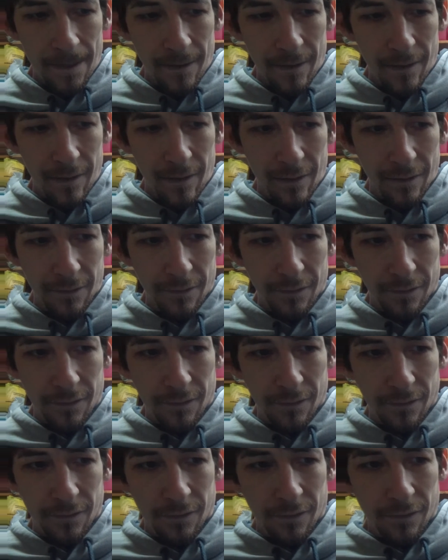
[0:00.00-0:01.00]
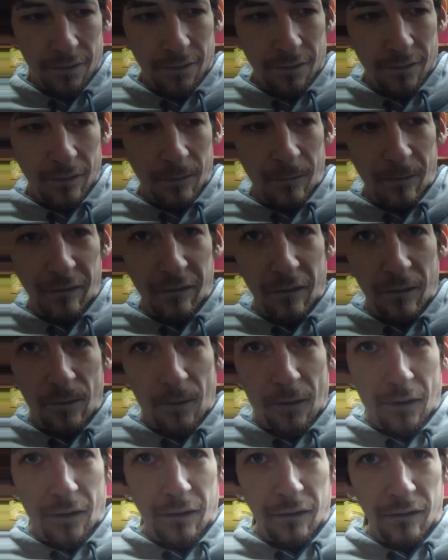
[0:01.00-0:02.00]
Yeah, here are my 2
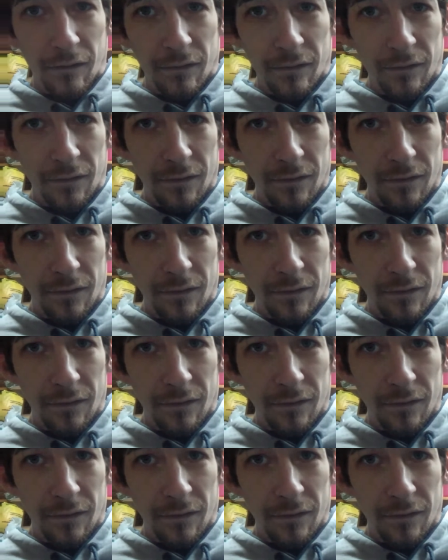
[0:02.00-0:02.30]
marks.